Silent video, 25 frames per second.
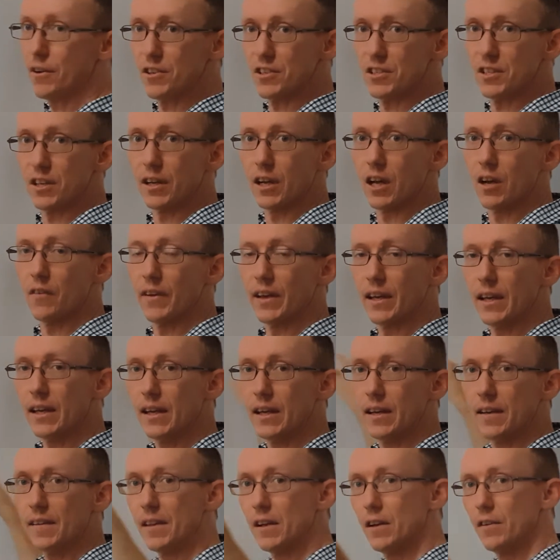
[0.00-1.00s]
it to something over
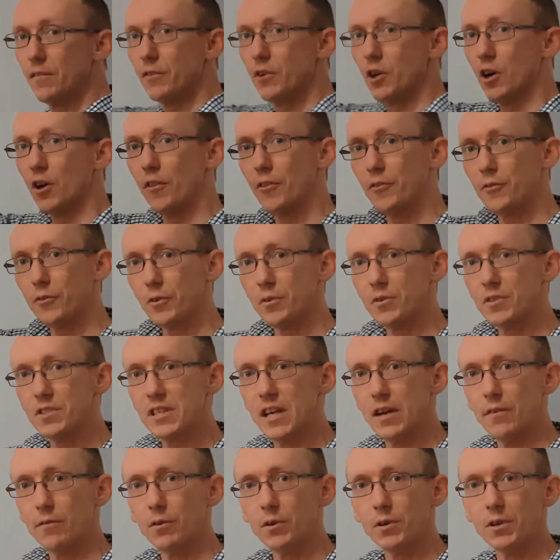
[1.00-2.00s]
here that have gone through
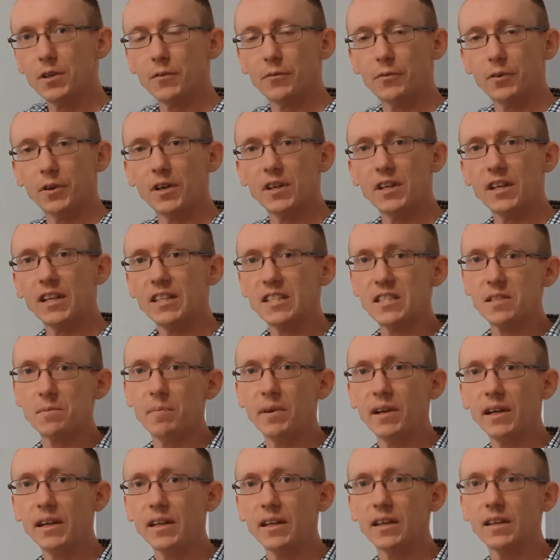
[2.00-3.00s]
several different
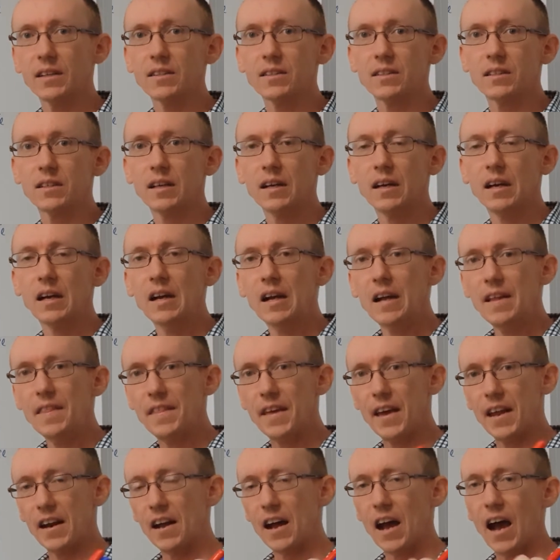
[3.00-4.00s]
intermediates
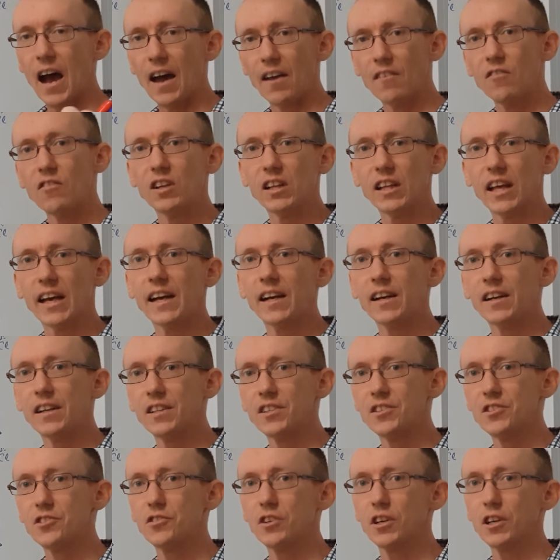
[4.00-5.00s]
that are unrelated in
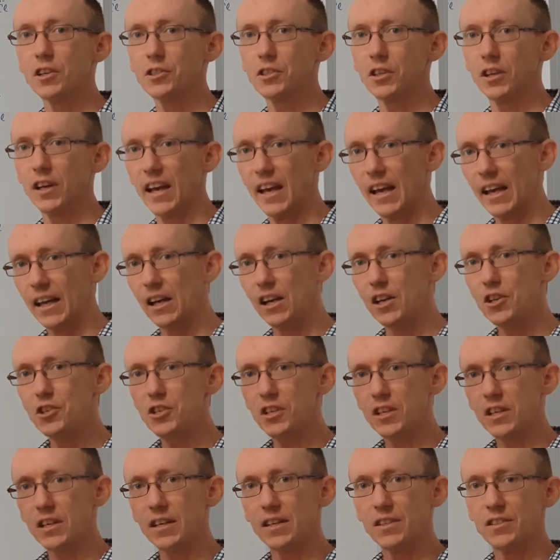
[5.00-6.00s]
structure.
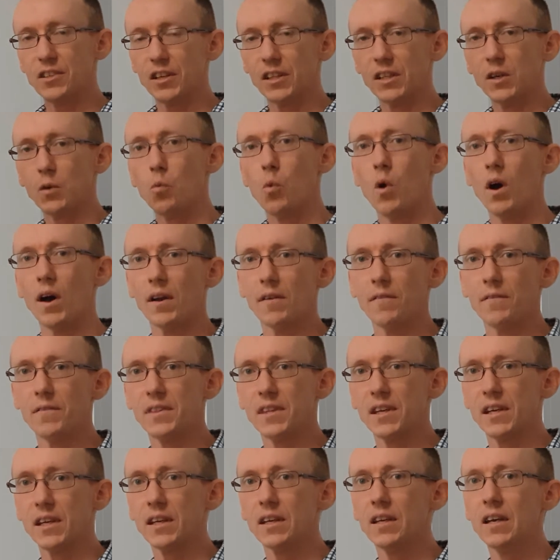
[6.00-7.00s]
Energy is only one of
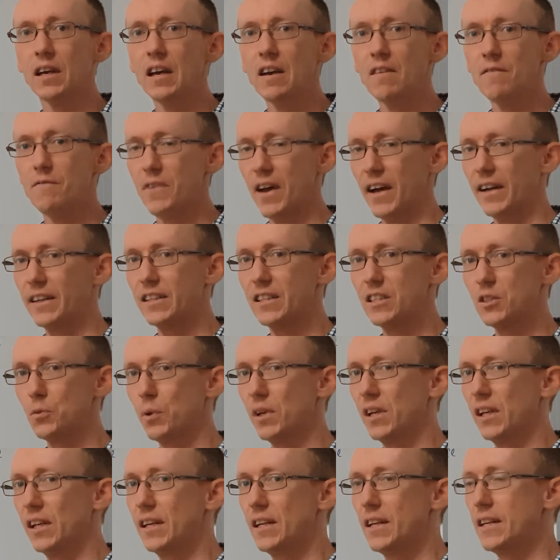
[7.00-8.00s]
the factors we
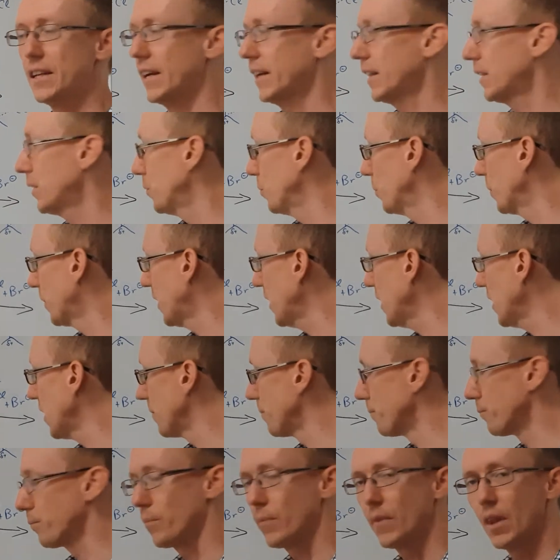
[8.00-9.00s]
need to take into account.
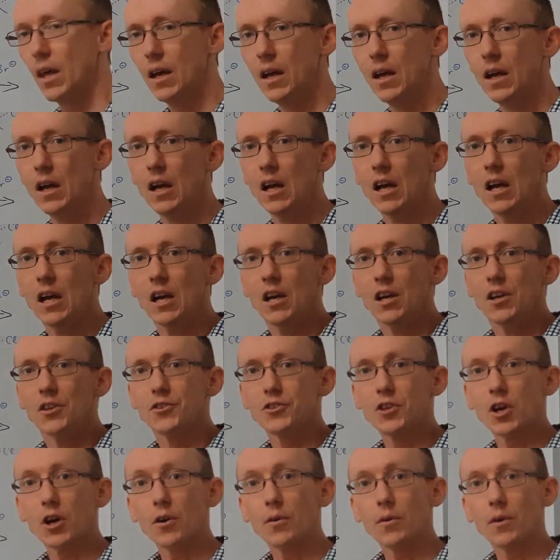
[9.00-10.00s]

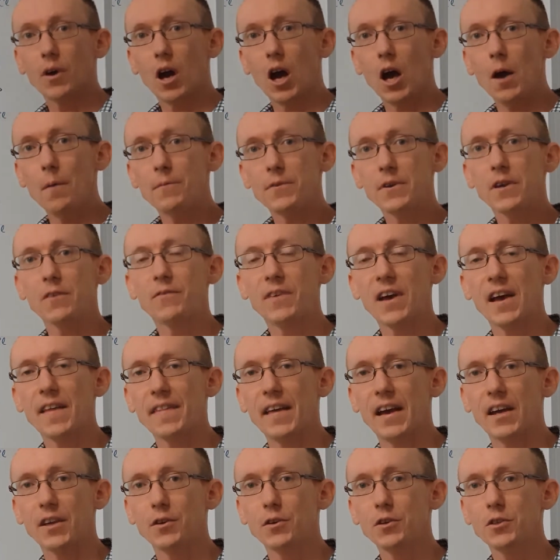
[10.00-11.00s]
So hopefully you found
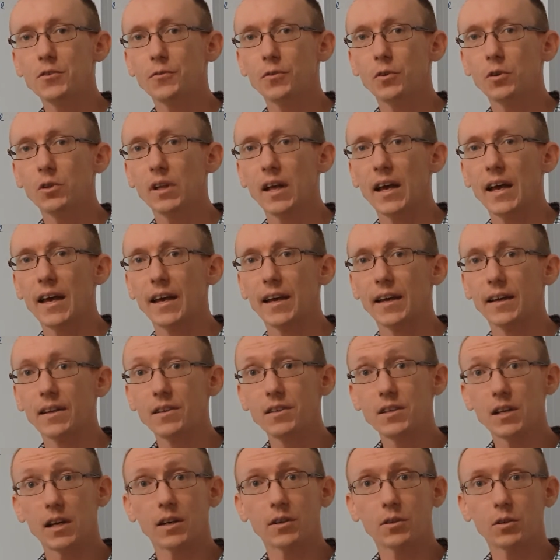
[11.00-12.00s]
that useful and
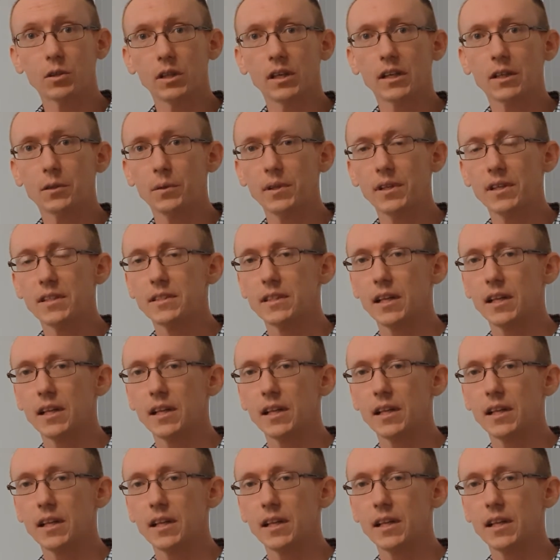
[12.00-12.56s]
uh, good luck with your